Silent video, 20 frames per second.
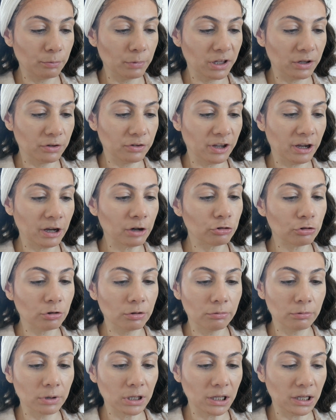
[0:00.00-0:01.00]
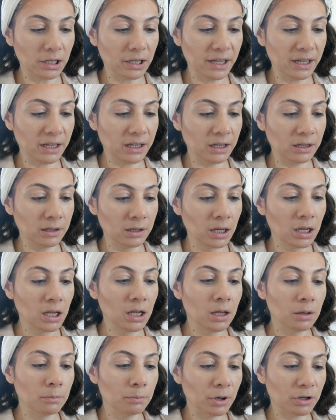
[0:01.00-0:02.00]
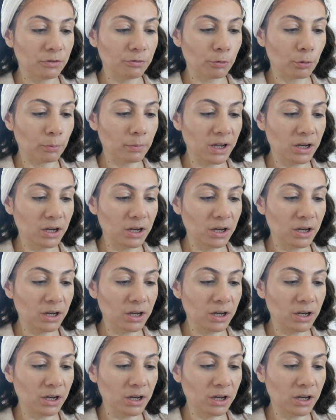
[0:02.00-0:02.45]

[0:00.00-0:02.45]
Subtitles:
because I actually really like it. But for my